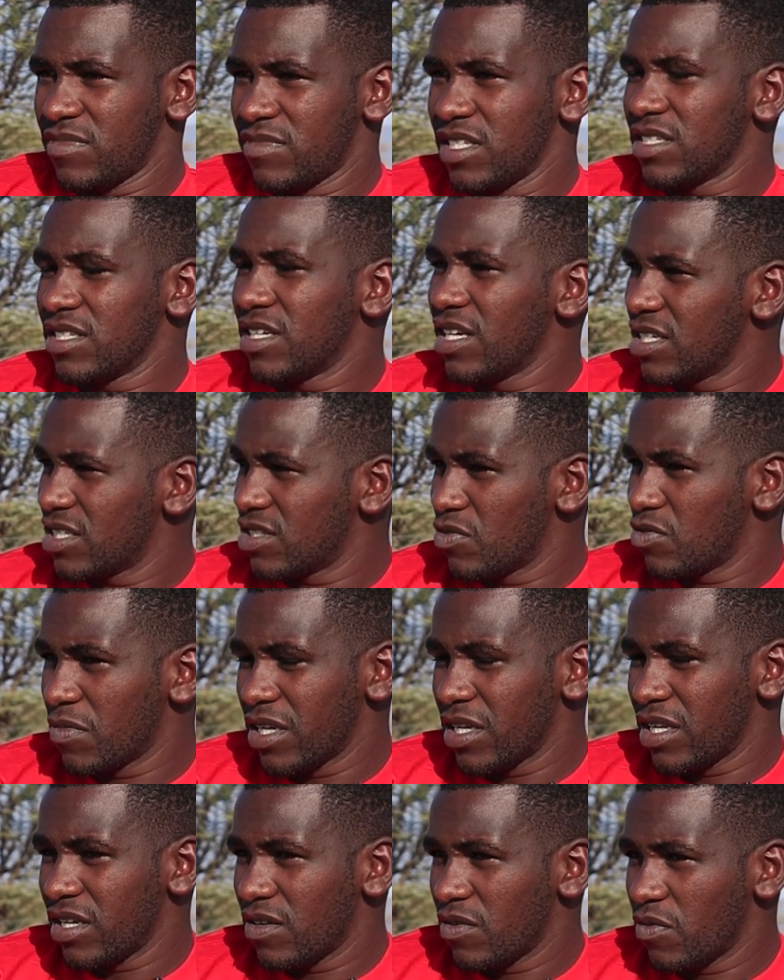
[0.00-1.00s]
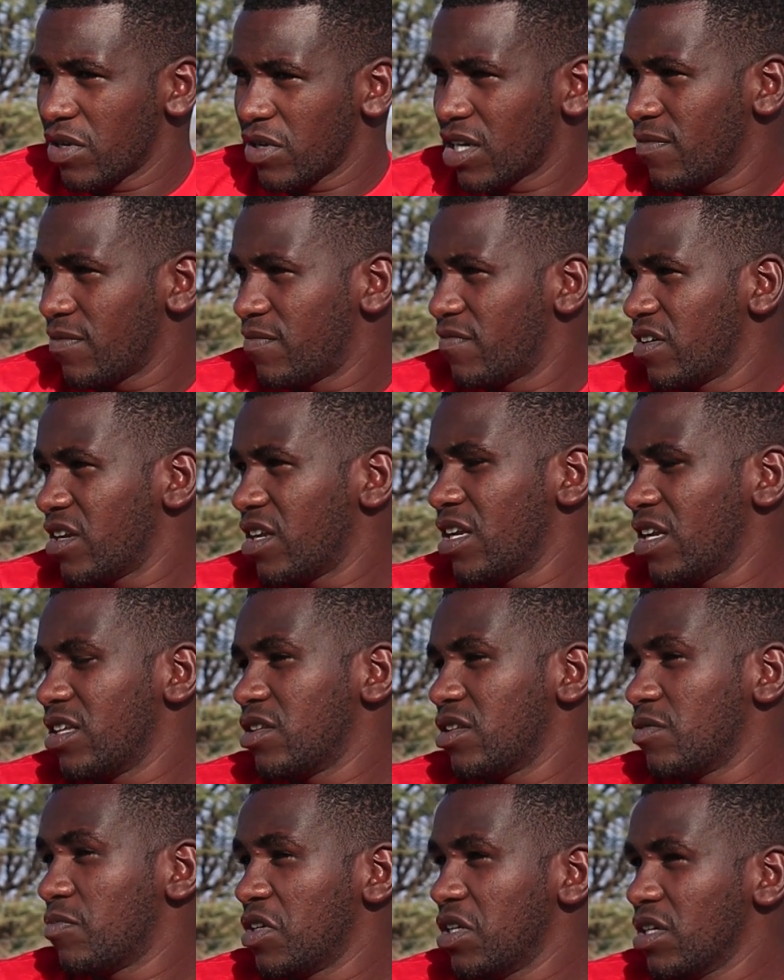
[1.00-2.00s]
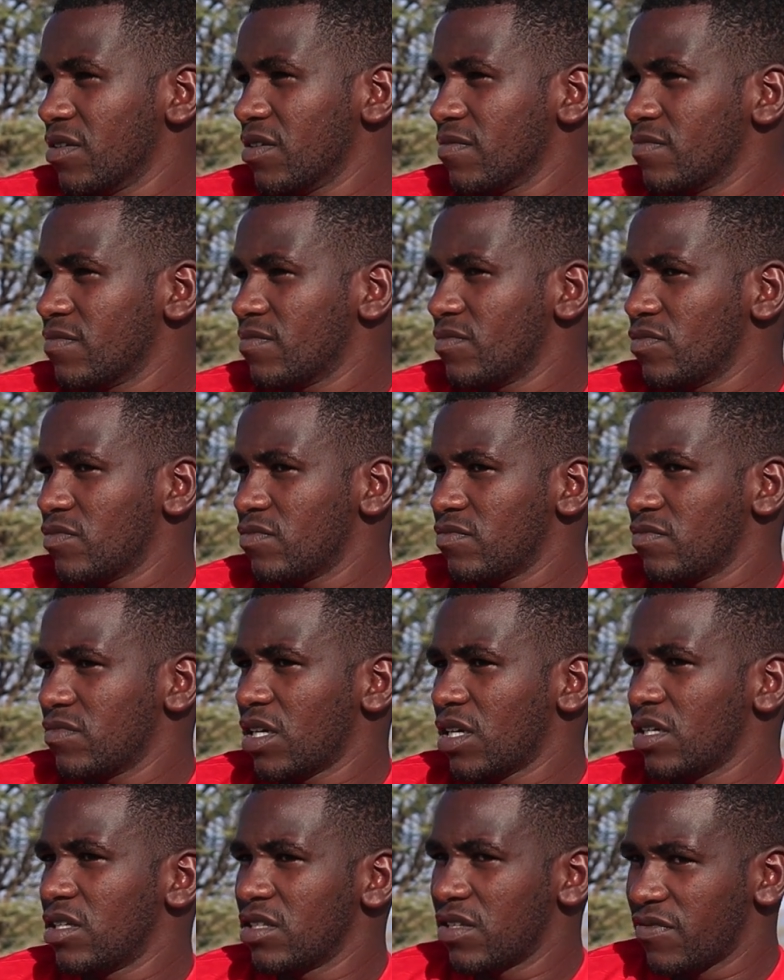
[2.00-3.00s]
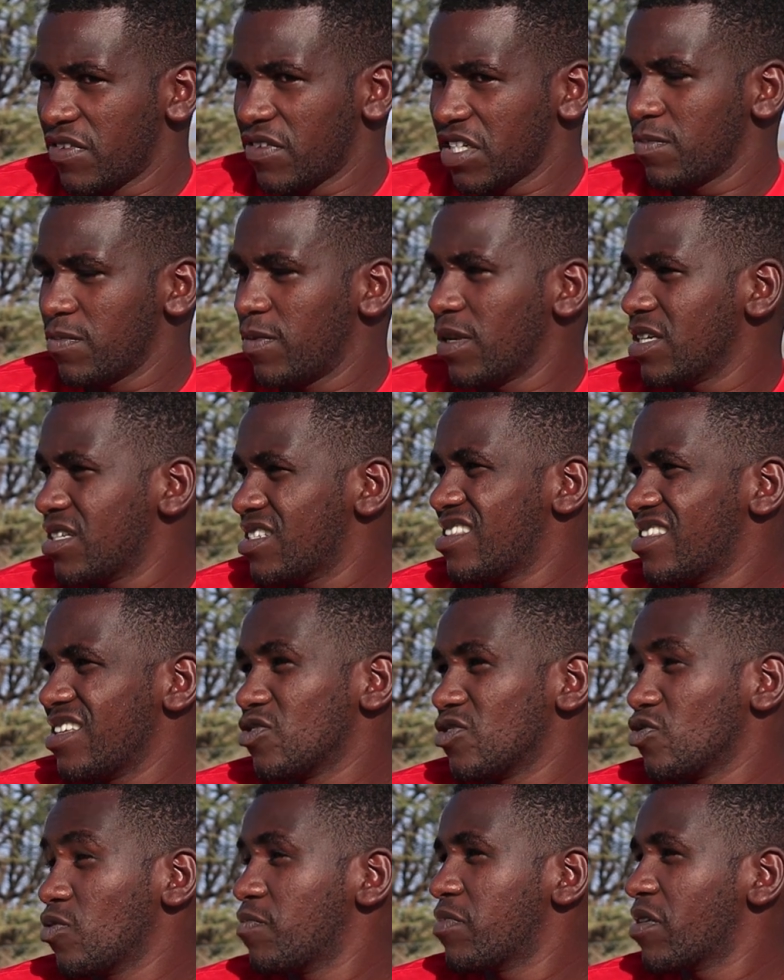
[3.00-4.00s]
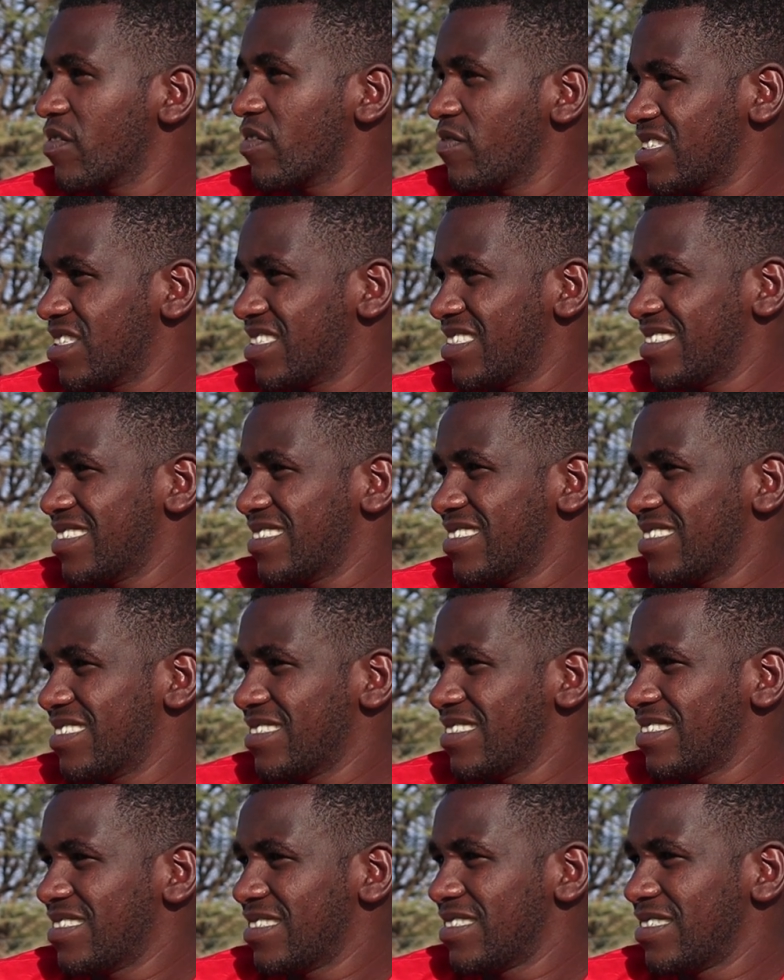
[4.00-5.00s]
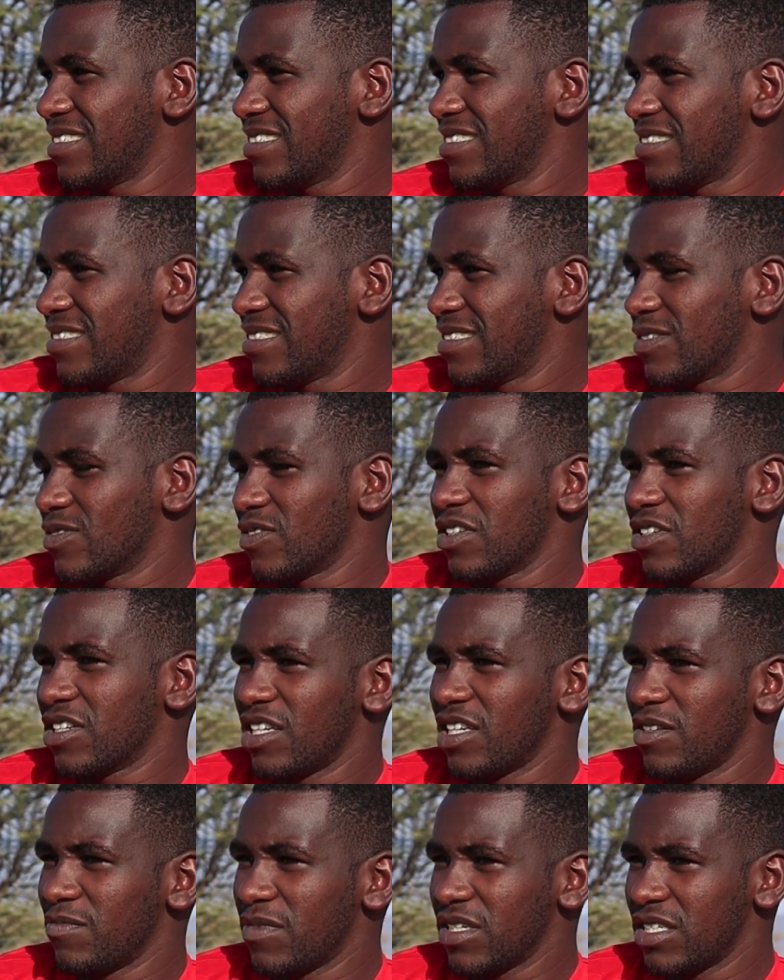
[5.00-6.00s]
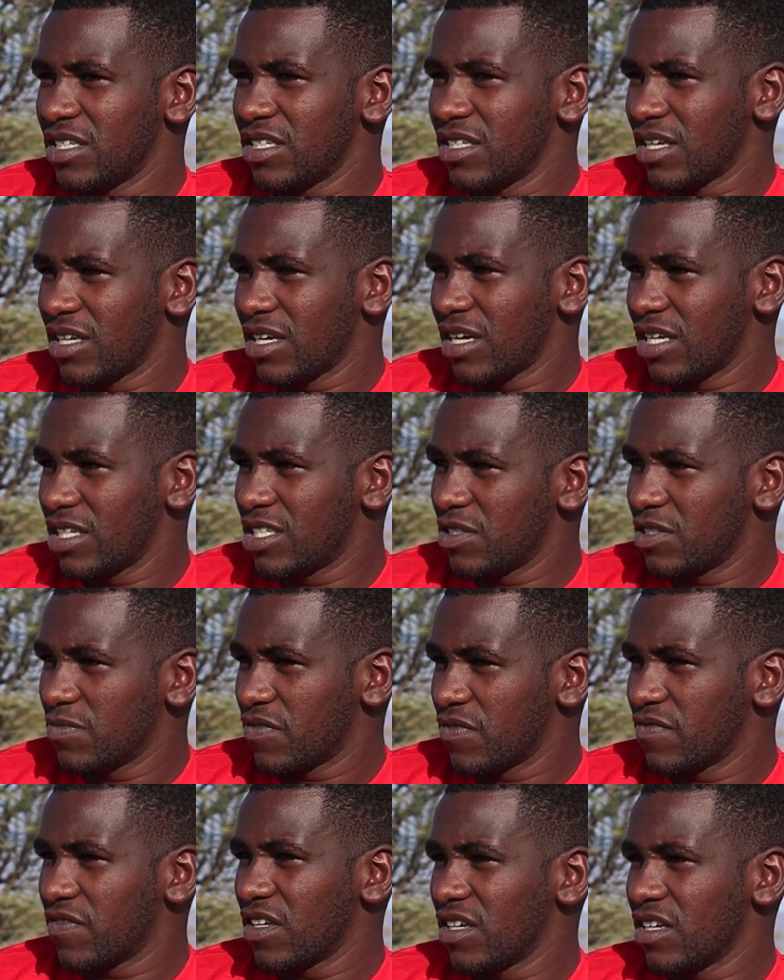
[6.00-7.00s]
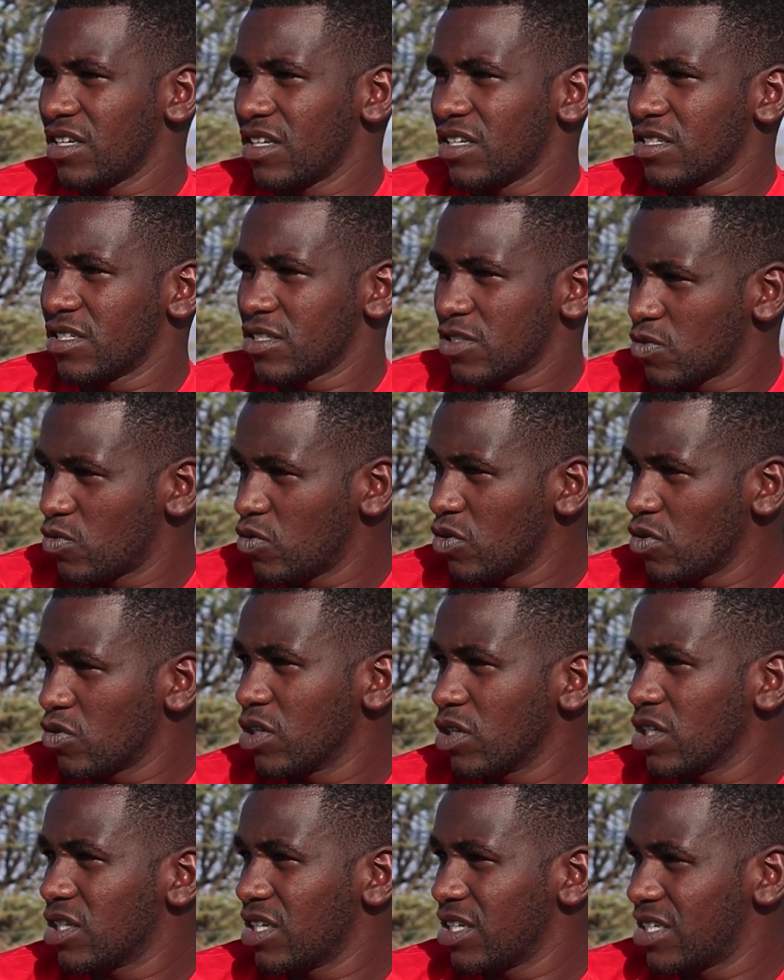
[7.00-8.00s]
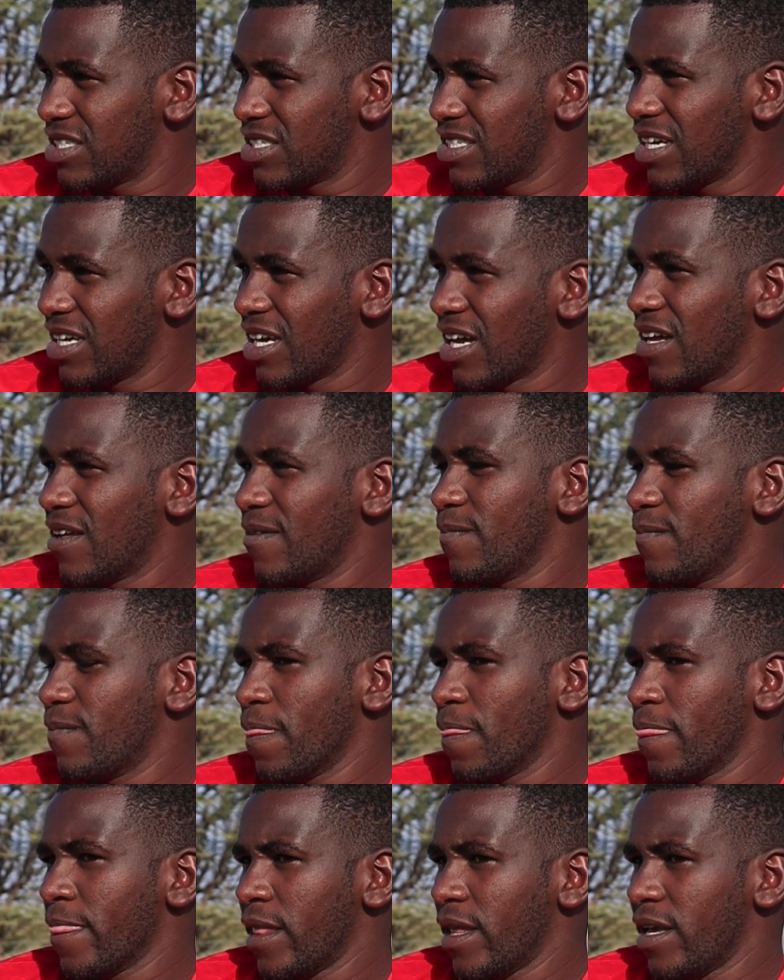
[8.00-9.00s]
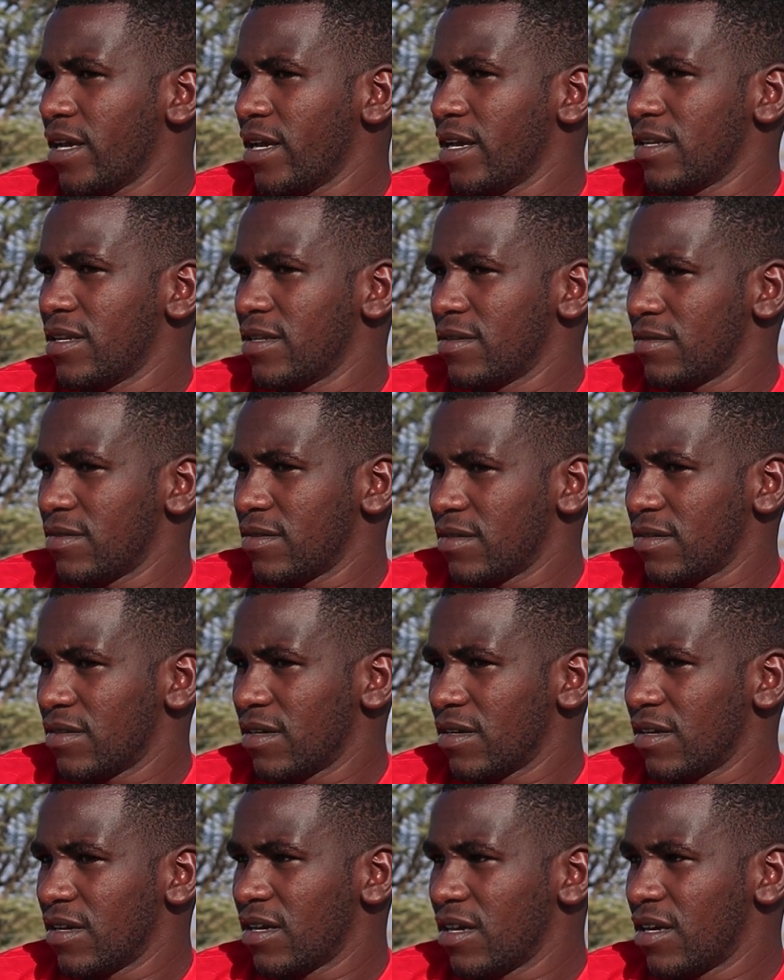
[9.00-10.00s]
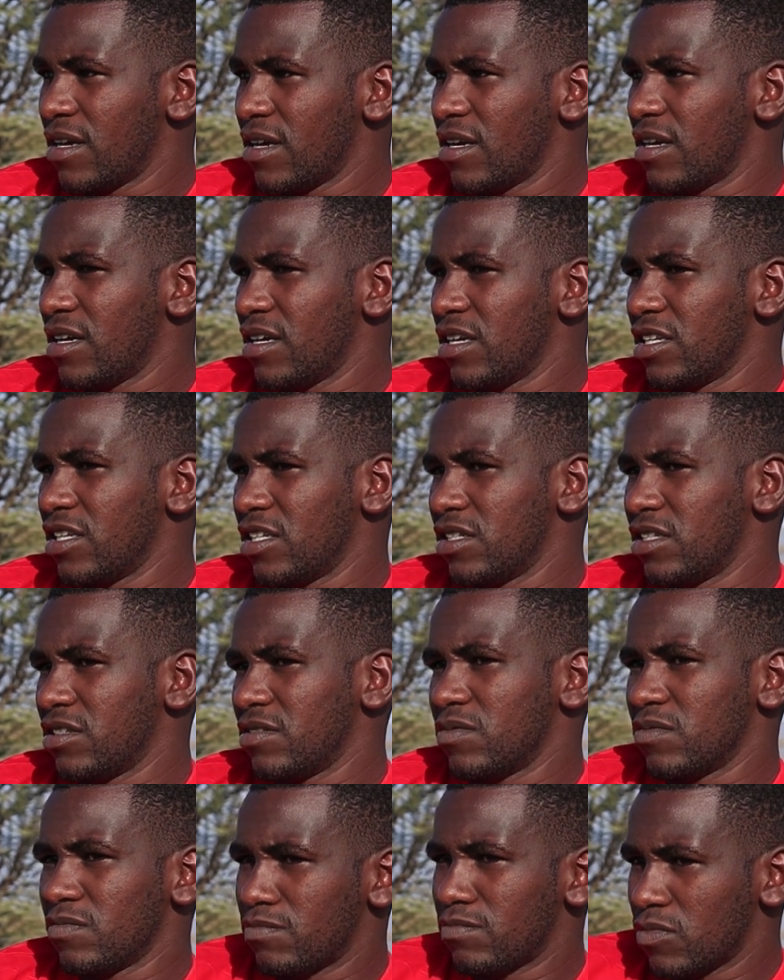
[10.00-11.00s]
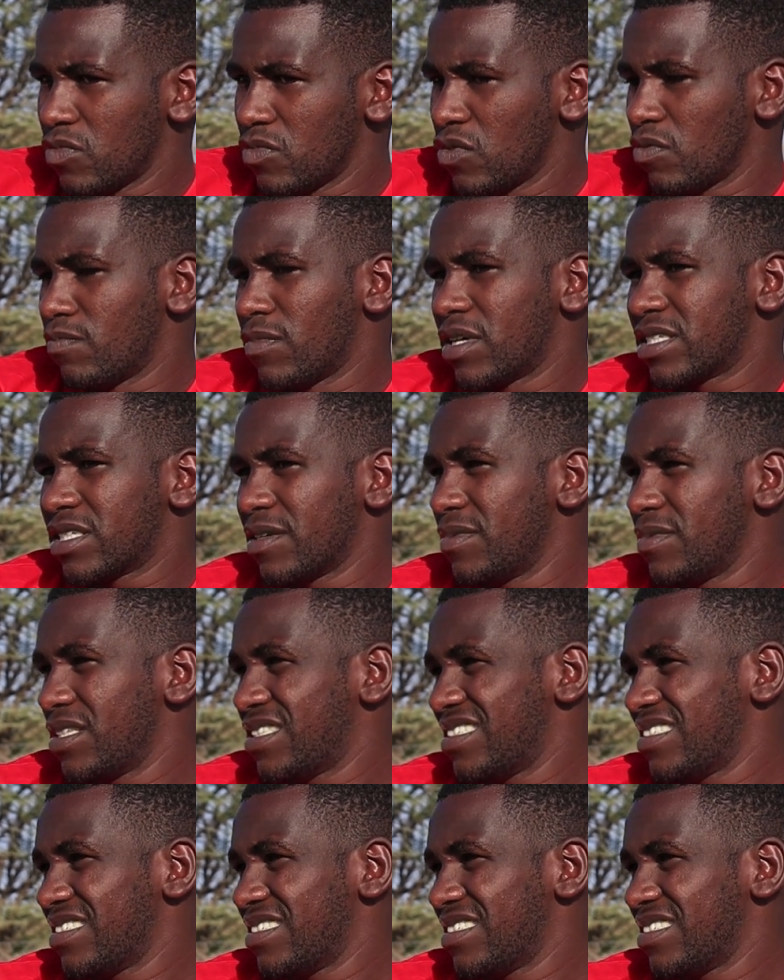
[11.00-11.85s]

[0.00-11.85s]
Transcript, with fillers: these guys normally wake up very early in the morning. The first place, there is no breakfast. So you can imagine the hardship of the school-going kids here in, in Marsabit.